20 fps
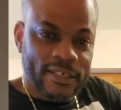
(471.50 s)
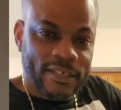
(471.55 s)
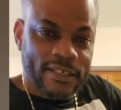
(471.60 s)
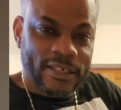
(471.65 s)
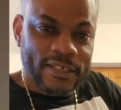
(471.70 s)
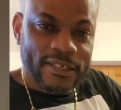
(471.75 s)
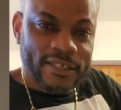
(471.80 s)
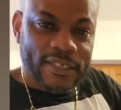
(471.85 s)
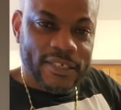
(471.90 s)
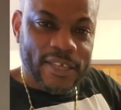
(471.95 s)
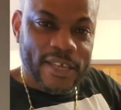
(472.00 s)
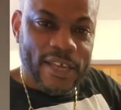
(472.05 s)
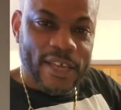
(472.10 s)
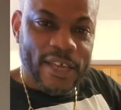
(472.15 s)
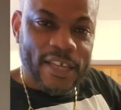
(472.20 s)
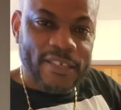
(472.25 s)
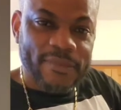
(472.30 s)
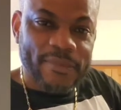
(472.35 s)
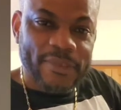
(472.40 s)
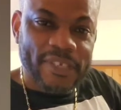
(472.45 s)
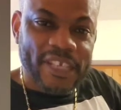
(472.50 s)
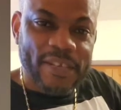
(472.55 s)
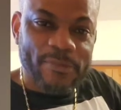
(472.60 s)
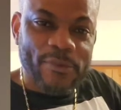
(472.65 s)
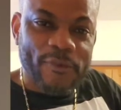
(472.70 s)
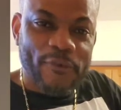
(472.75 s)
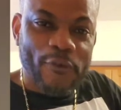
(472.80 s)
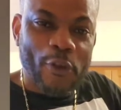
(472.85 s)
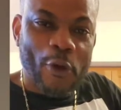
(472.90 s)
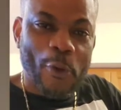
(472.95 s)
See guys, we need my
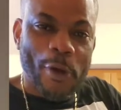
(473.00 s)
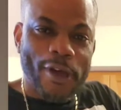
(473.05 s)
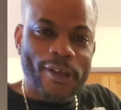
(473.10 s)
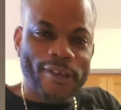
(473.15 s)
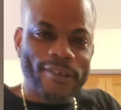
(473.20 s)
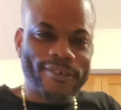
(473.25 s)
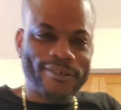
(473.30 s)
flour.